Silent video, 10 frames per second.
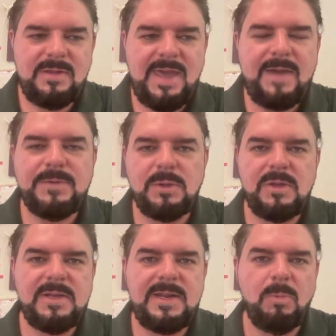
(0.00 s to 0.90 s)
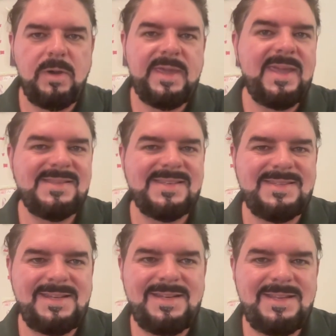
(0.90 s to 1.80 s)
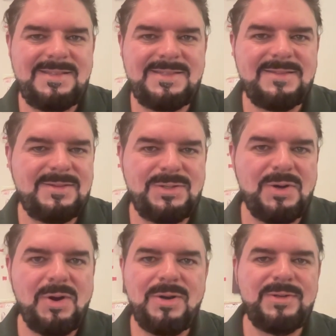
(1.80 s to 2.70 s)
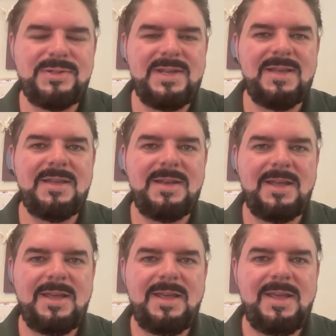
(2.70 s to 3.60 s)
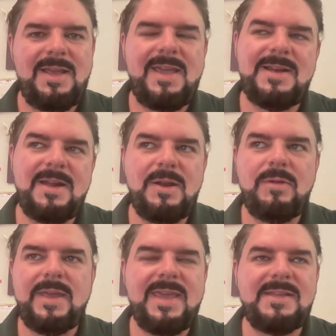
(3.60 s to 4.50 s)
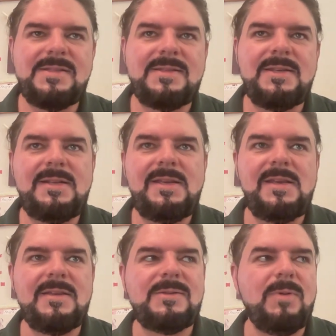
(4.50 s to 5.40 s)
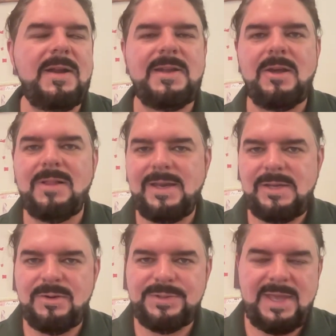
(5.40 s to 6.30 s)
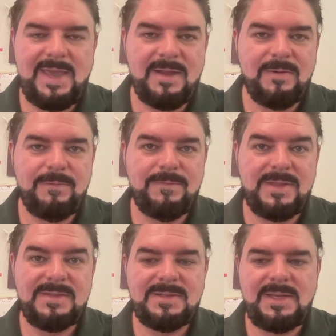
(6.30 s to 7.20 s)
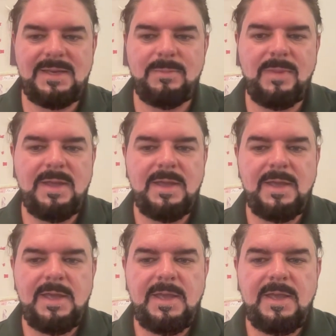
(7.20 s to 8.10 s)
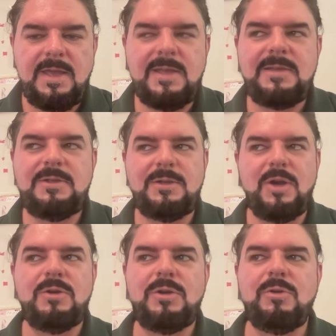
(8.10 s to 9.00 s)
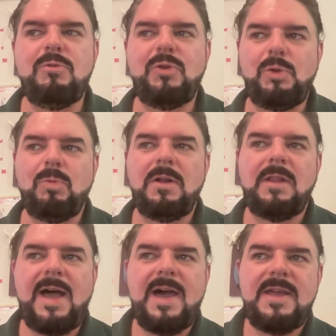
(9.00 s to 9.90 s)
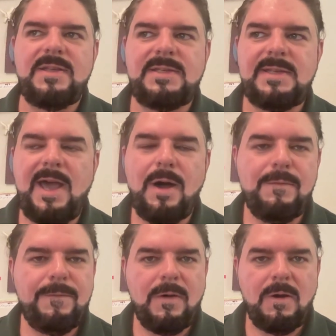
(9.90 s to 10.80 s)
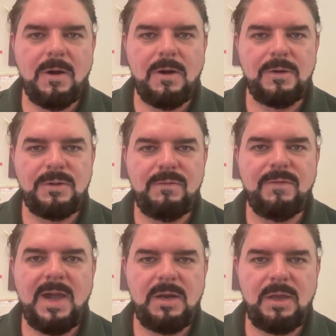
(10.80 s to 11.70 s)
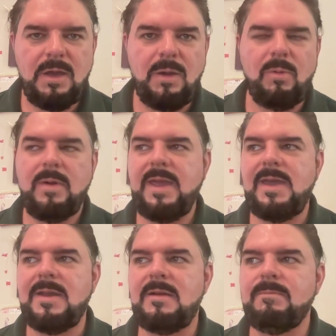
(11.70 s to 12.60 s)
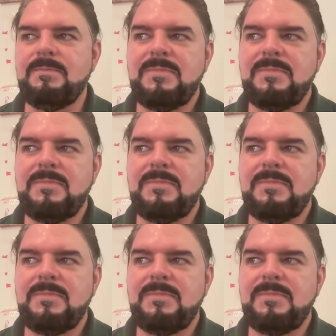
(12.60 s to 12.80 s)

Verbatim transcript: after looking at what Kansas City's starters did, and I know that Kansas City is right now light years ahead of this team, you know, you, you realize how far you've got to go. And